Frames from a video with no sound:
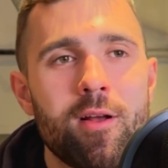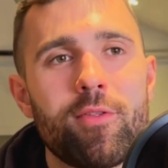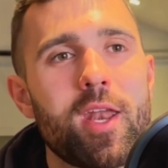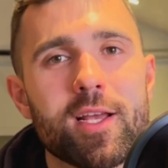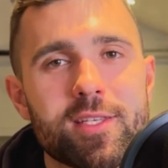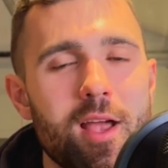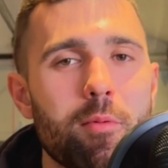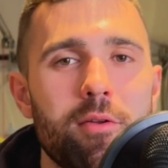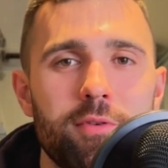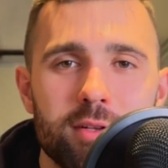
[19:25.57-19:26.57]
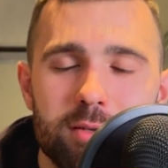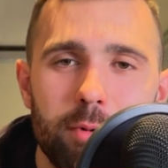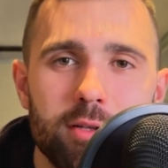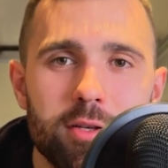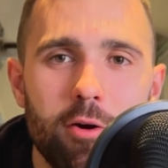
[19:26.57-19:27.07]
The next day, I'm going to feel
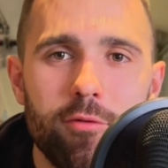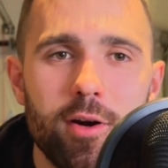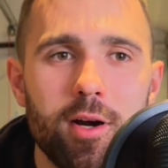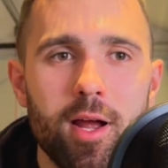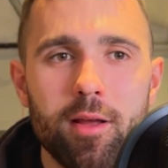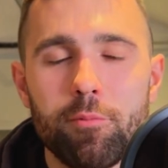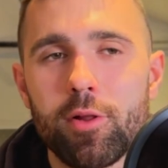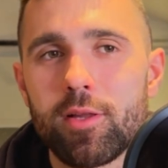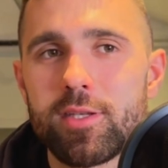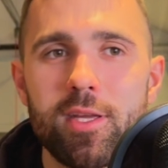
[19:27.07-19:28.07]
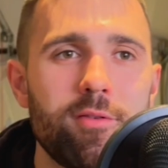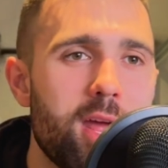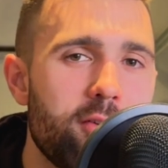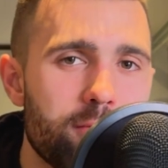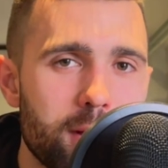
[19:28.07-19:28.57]
spilt over. I completely
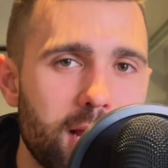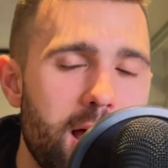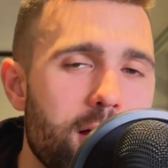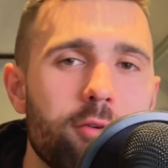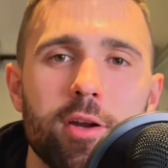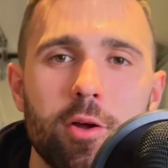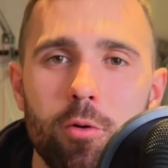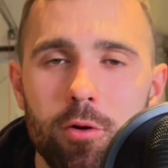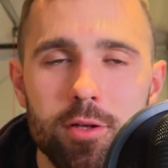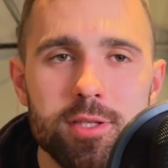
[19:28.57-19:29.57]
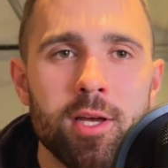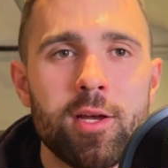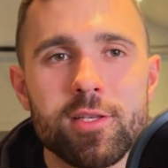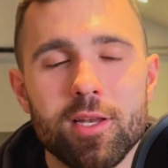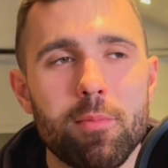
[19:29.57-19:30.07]
deviated from my calorie goals.
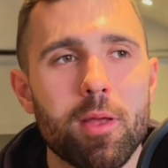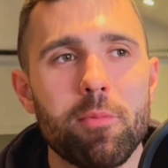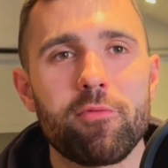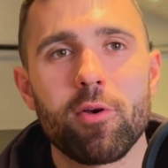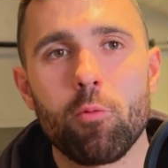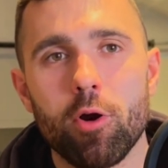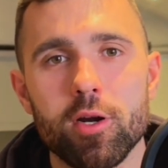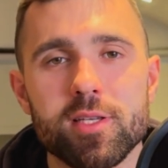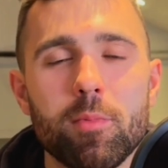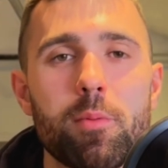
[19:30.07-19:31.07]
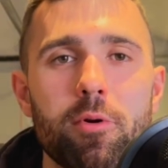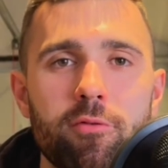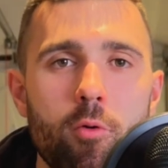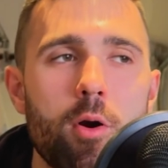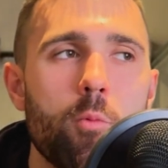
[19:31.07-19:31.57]
It's going to make me feel worse. I'm going to
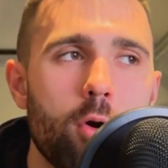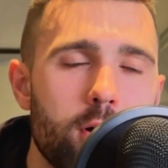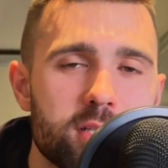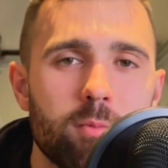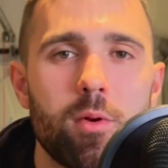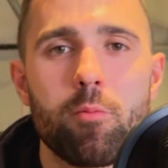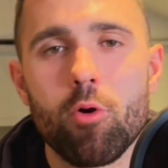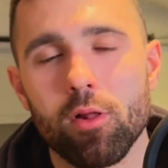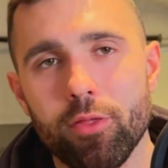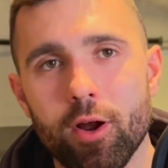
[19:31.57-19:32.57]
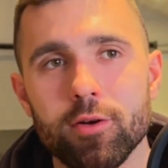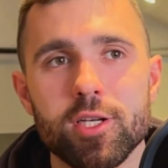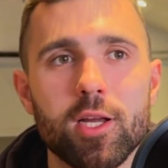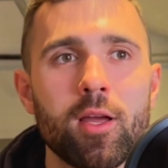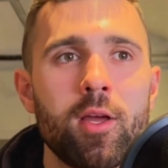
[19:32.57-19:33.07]
perform worse. I'm going to be more
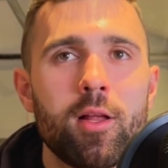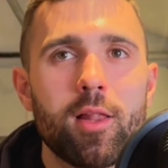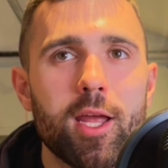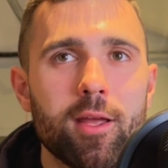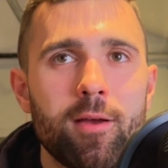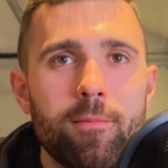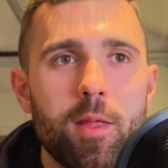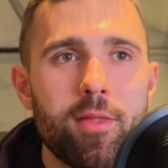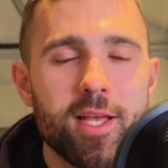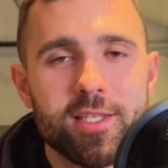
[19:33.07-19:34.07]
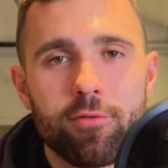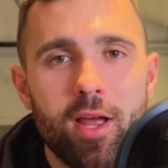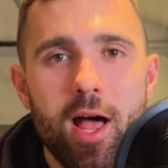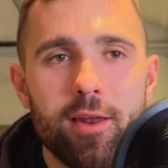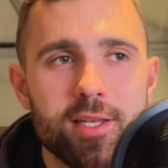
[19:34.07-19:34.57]
lethargic. And that's the
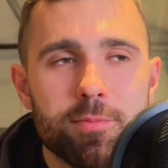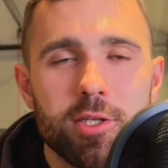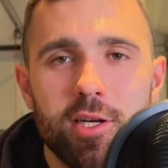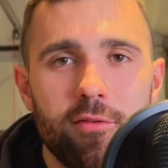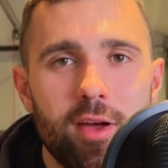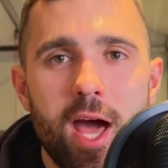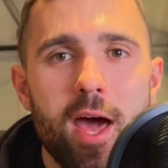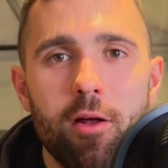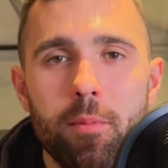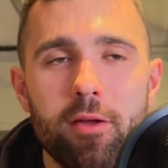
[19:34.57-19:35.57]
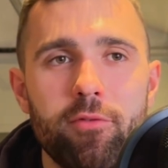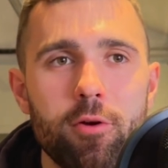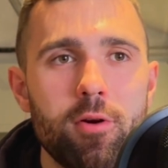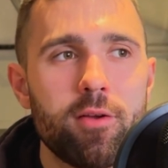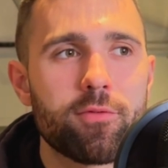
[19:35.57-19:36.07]
reality, especially if I had all my
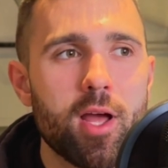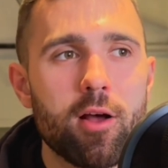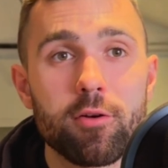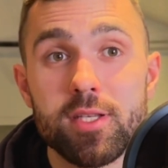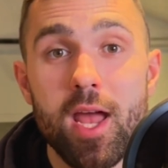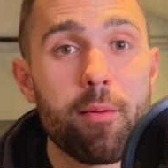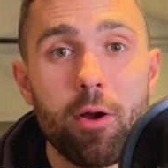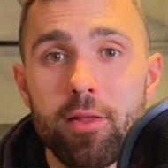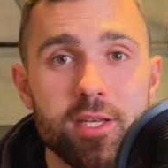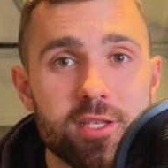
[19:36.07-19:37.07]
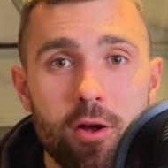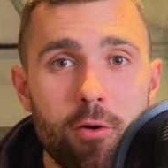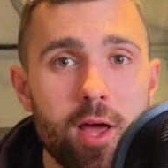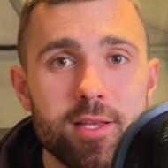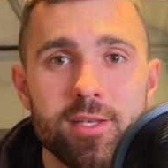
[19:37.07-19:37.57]
food. If Kyle goes, hey, I brought these
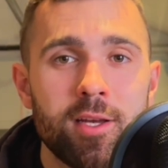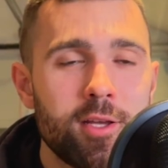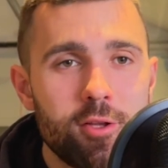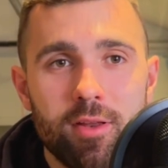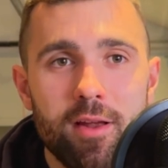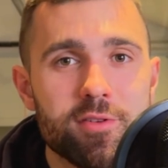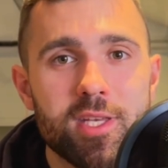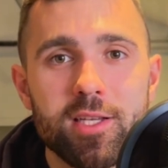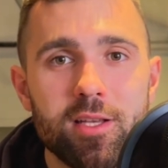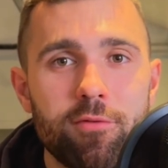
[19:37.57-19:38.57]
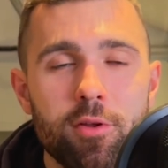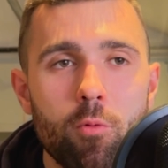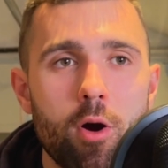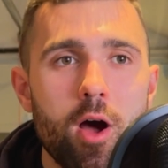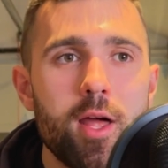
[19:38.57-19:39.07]
donuts. You can have 6 if you
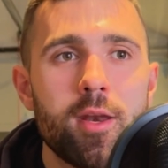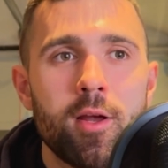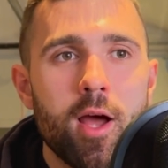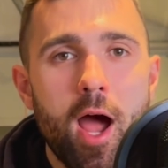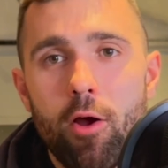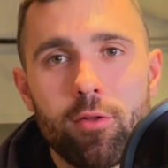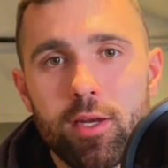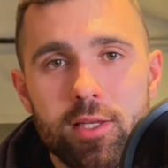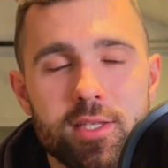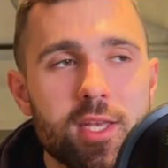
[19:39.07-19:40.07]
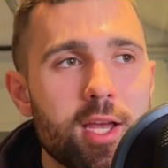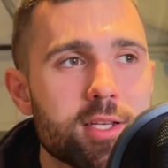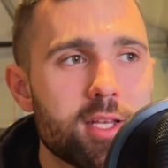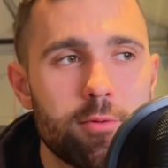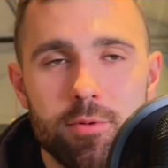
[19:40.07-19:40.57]
want. I only need
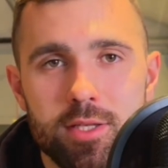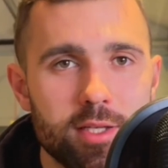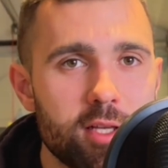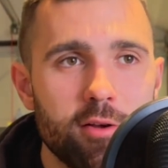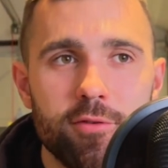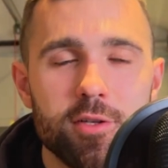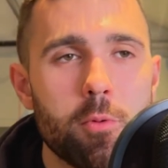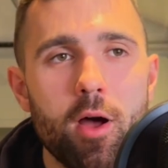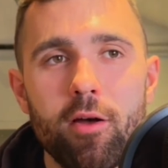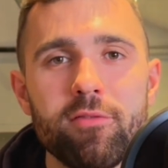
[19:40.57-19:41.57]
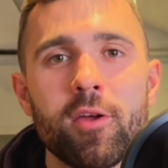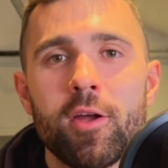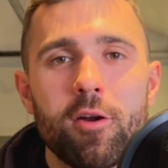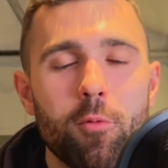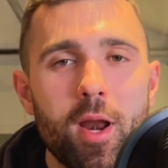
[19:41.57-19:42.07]
6, and it was a deal for 12
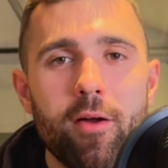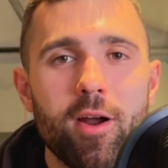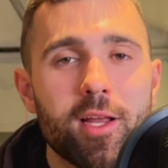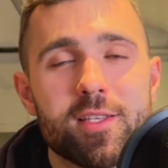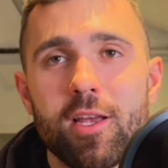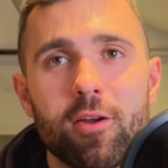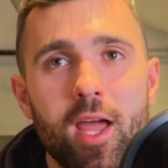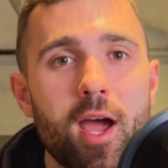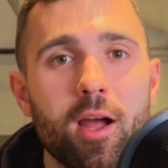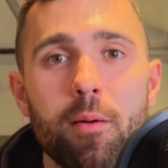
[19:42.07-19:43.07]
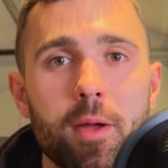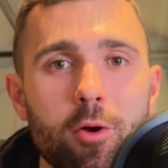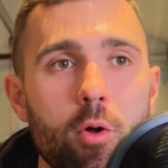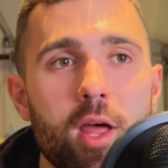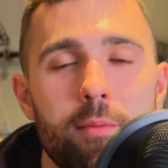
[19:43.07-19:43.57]
or whatever. I could say, okay, I got my
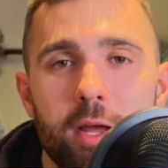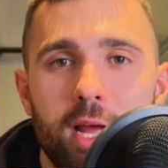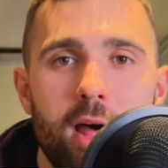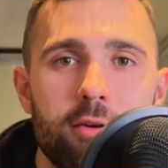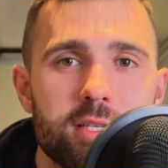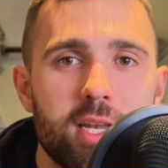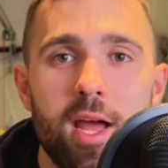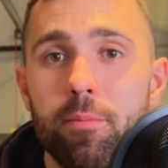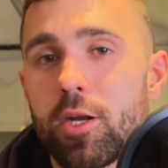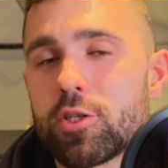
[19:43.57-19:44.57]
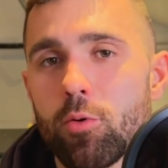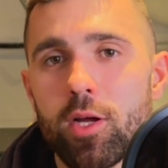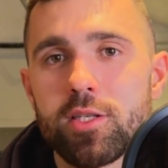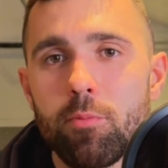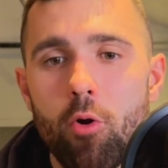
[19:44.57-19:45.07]
goal. I hit my calories today. I'm going to enjoy
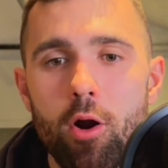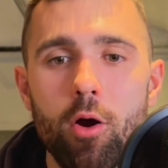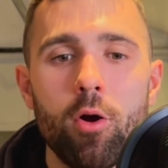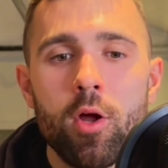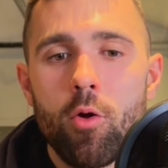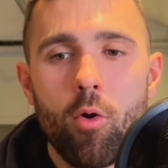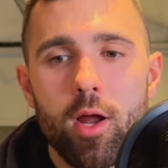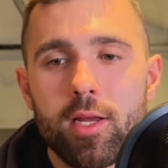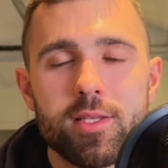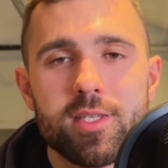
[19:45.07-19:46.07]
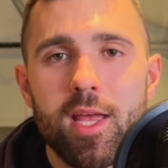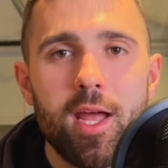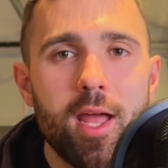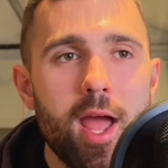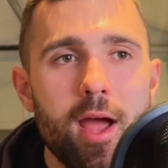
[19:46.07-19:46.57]
it tomorrow. Or I could
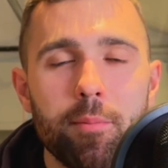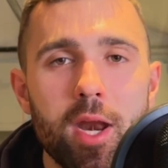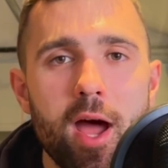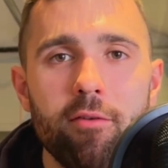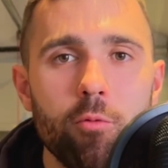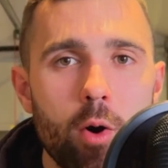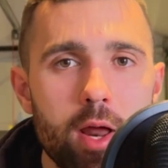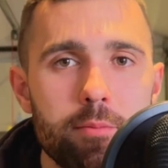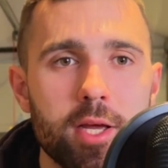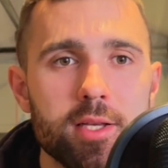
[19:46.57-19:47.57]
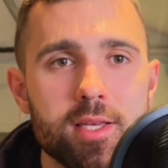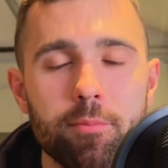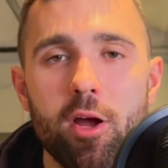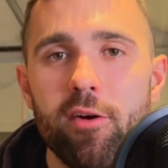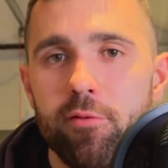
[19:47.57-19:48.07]
say, hey, I'm going to have 1 because I'm
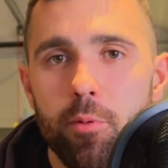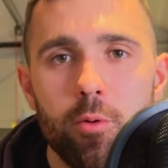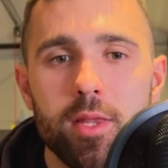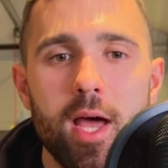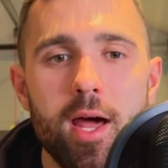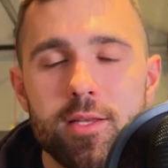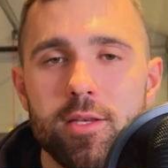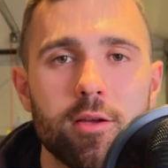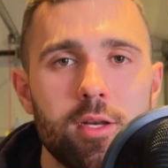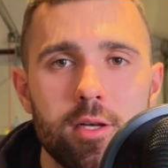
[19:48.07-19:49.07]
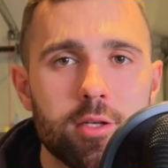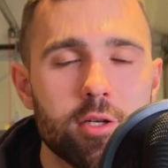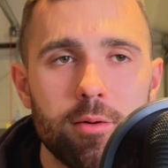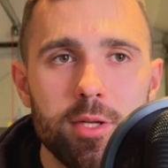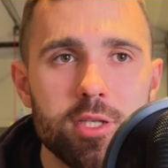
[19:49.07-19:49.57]
comfortable with that. It's not going to
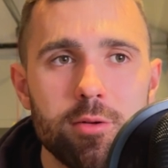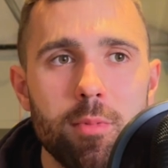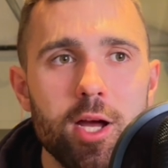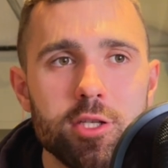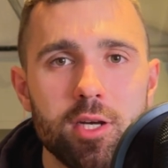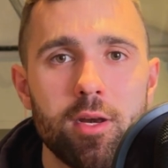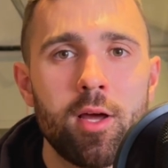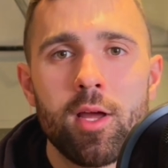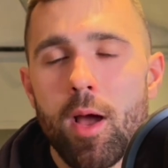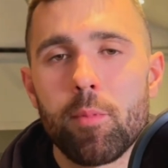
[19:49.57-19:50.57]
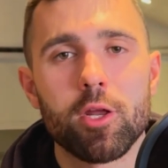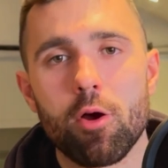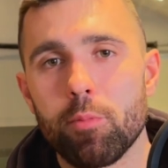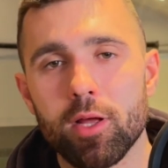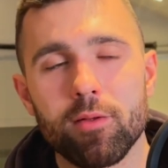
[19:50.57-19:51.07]
deter me too much, and I'm going to go
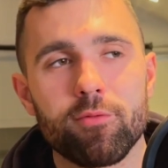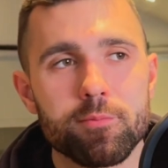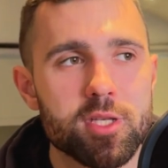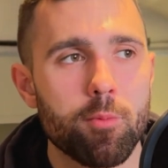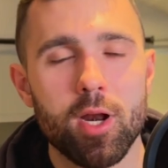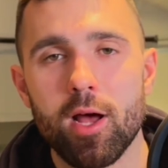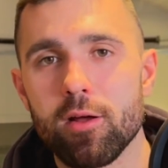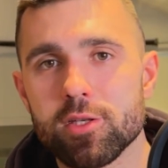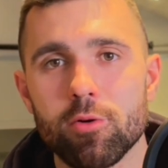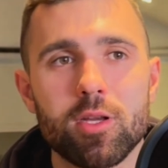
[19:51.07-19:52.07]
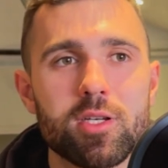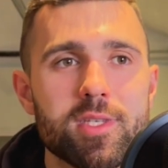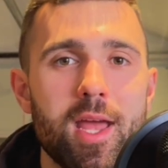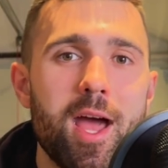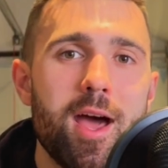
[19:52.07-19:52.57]
bring them from someone else. Or you could just
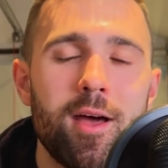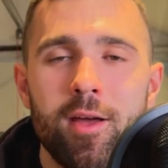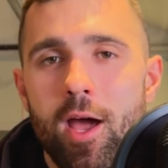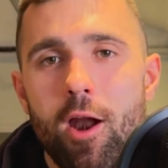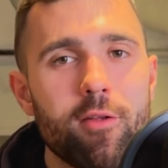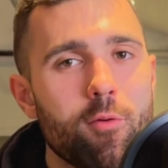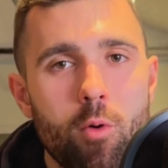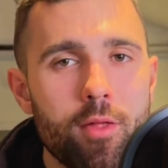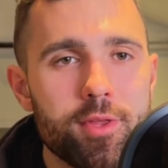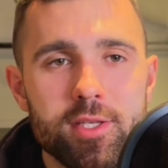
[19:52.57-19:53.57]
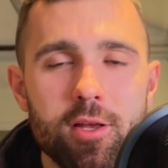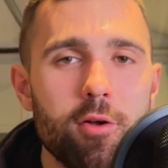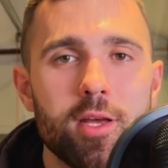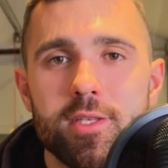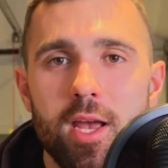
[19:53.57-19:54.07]
say, I don't even want these
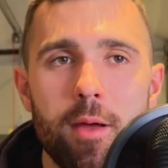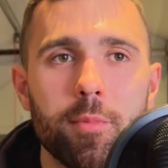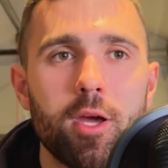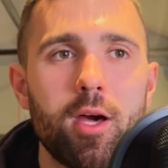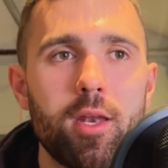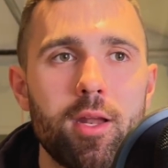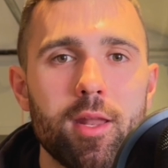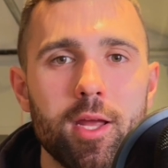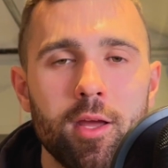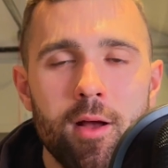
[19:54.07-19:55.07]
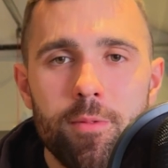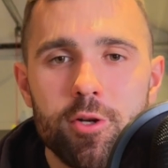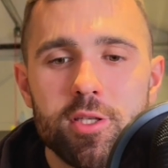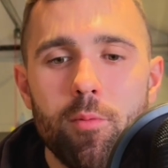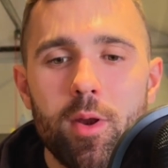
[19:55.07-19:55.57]
donuts. I'm good. And like,
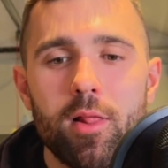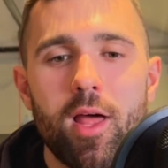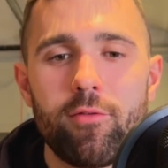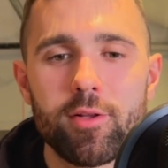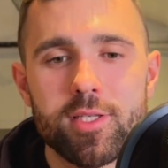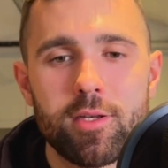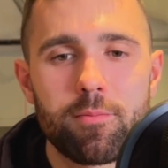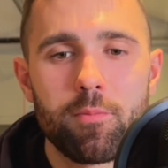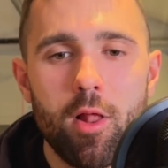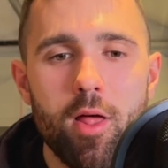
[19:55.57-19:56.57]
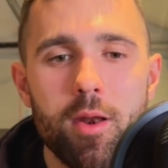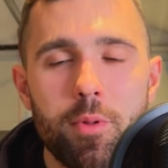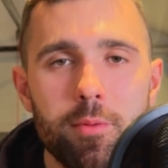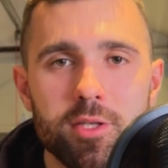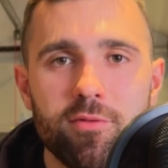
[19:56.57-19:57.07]
there's so many levels, and a lot of
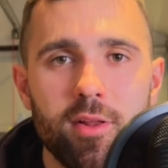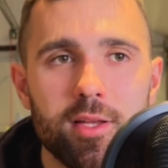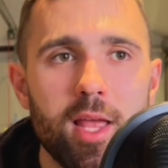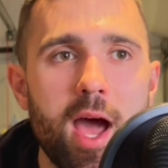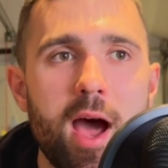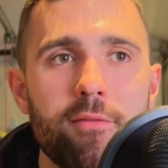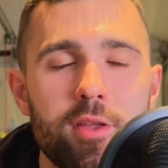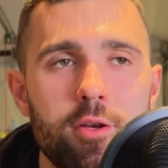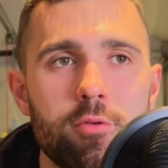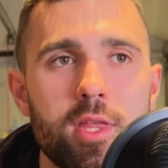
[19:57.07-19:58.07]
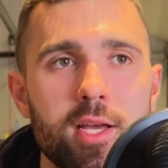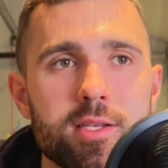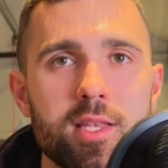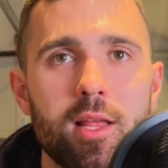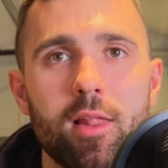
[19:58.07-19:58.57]
people just feel like they have to do
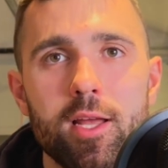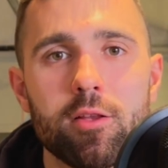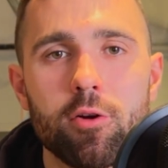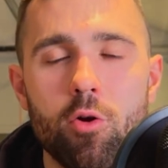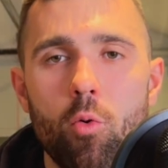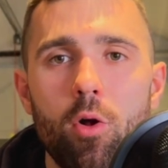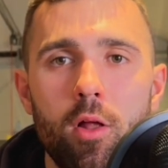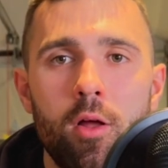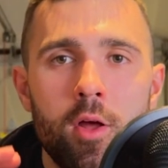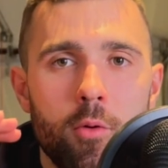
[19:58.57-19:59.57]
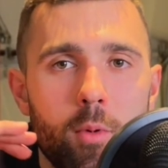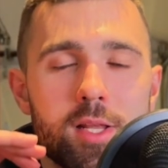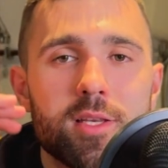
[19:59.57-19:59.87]
things, and they like their goal when it's